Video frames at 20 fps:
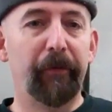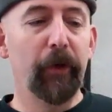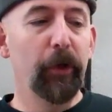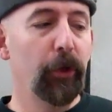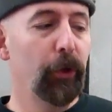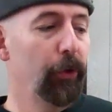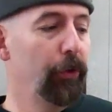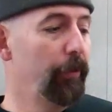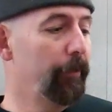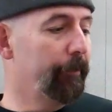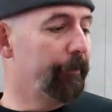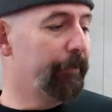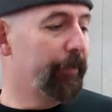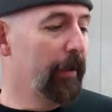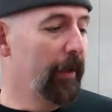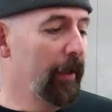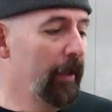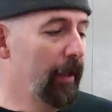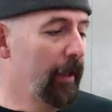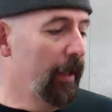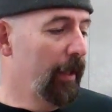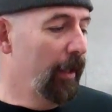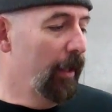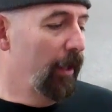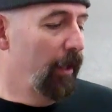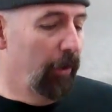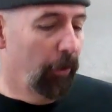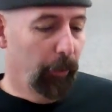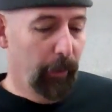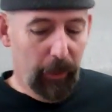food.
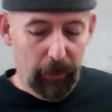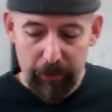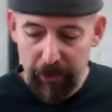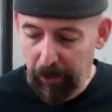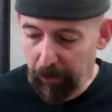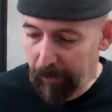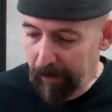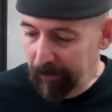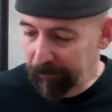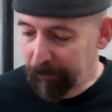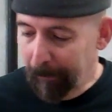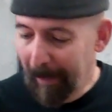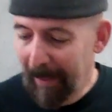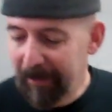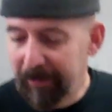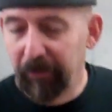They're real curious about